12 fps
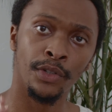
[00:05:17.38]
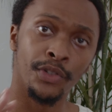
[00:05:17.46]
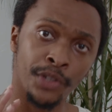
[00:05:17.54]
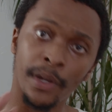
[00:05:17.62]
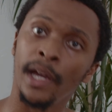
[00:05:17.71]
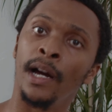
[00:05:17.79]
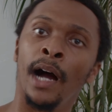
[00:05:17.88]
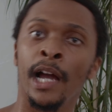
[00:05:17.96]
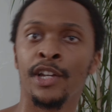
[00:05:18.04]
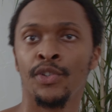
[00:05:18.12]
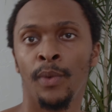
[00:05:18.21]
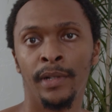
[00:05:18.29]
So yeah, I
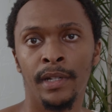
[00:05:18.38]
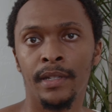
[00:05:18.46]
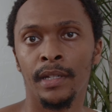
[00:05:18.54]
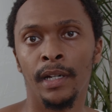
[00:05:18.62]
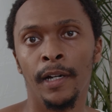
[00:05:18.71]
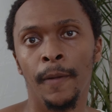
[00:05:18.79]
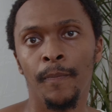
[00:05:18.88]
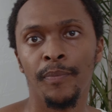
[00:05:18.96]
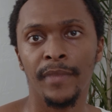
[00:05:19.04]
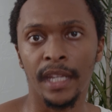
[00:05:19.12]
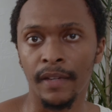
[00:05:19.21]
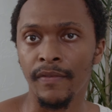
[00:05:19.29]
just wanted to
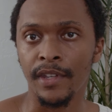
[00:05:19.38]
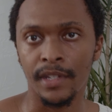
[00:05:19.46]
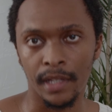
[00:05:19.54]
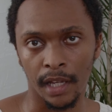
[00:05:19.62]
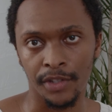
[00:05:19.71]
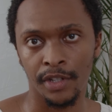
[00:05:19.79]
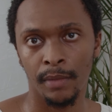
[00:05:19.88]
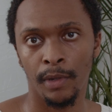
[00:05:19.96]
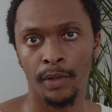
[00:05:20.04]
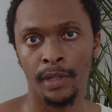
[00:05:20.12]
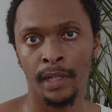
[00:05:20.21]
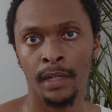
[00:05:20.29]
give this
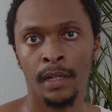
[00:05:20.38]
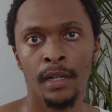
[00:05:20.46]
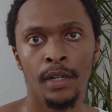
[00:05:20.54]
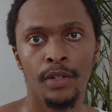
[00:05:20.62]
testimony